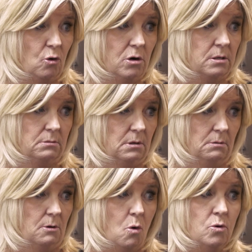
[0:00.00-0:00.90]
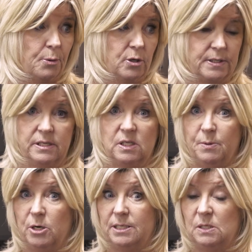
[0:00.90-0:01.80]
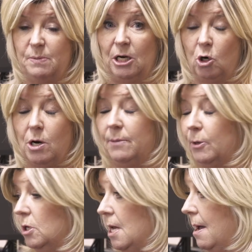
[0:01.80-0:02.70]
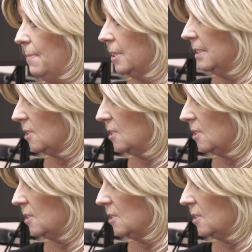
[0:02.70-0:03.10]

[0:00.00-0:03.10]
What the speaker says: your own personal experience has been incredible, but in